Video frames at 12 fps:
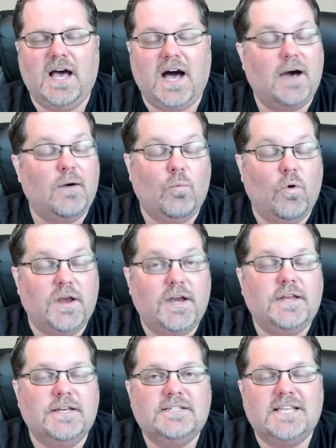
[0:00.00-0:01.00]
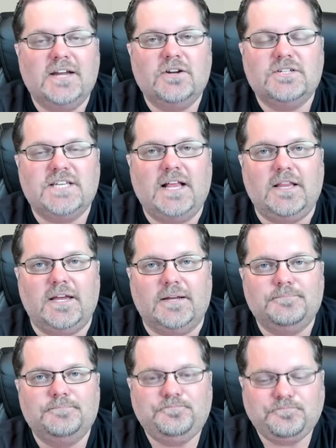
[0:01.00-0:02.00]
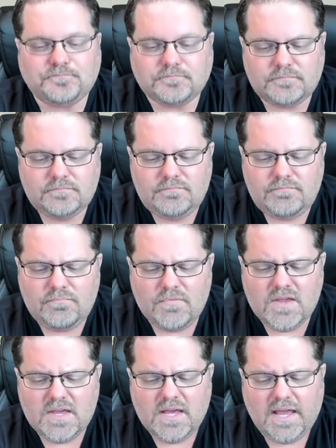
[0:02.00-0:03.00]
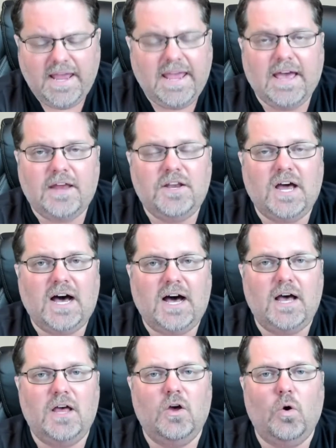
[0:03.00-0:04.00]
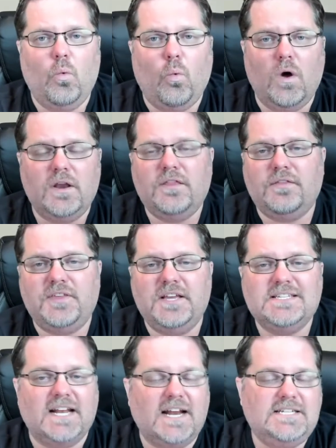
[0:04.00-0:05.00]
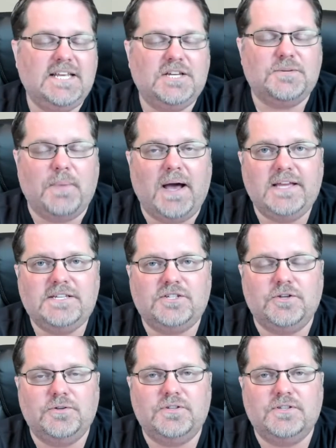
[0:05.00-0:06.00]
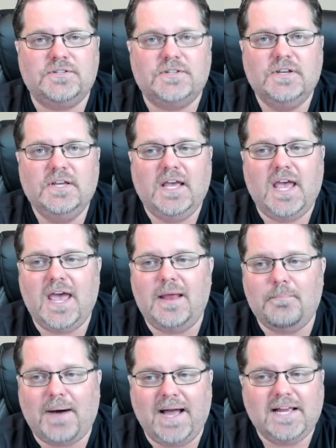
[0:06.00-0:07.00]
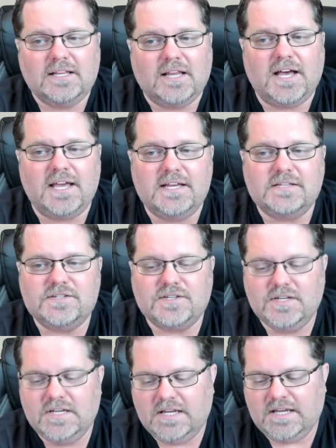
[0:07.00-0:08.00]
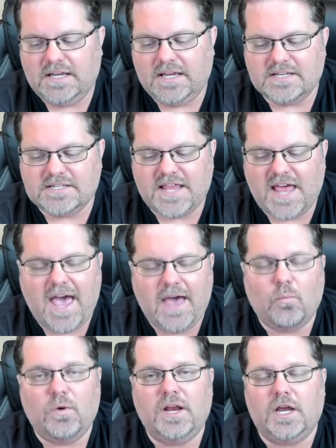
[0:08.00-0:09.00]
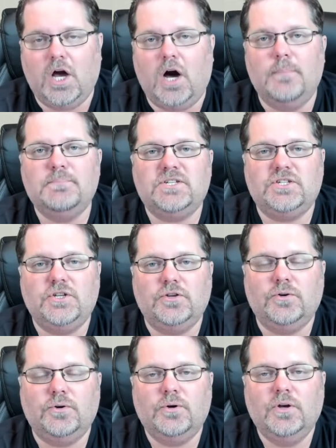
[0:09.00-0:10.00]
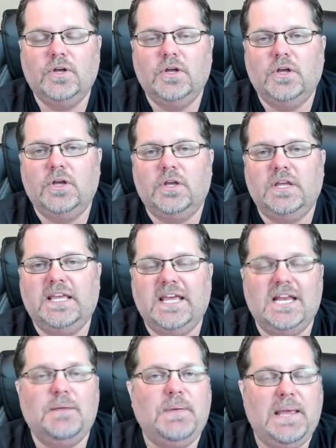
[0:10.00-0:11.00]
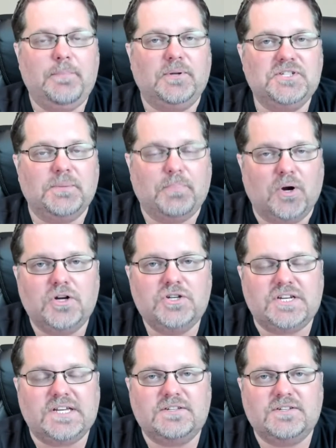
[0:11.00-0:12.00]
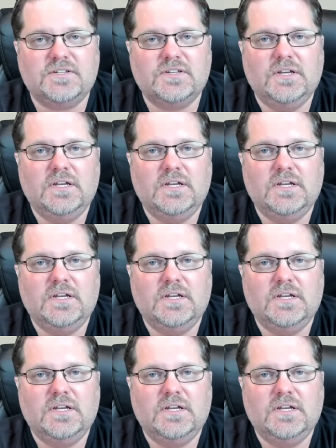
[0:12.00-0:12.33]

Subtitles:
on what it is that you're selling. And one of the things that I teach my students and my clients is that when it comes to getting people to purchase,